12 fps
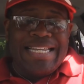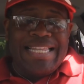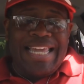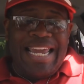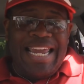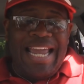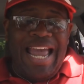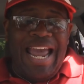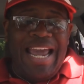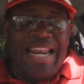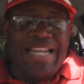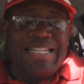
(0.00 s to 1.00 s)
they
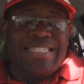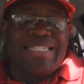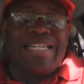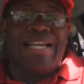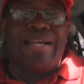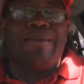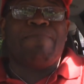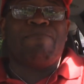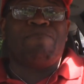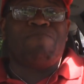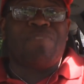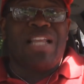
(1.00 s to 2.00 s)
added
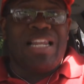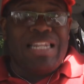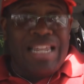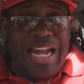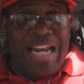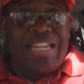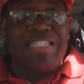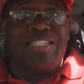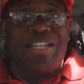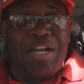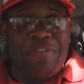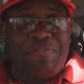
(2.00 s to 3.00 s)
some lot of
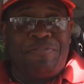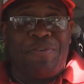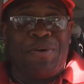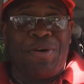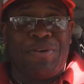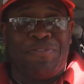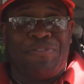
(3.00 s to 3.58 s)
stuff for